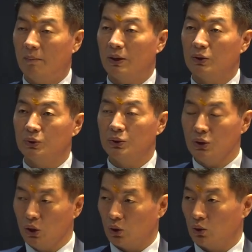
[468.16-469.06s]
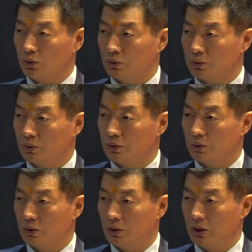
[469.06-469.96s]
But do you know
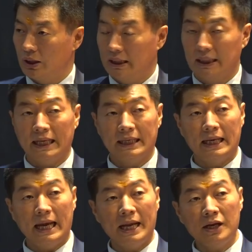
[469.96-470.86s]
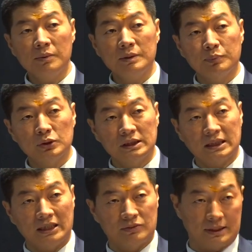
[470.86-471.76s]
that in any of the
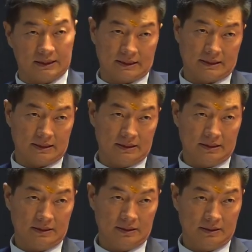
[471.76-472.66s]
Buddhist countries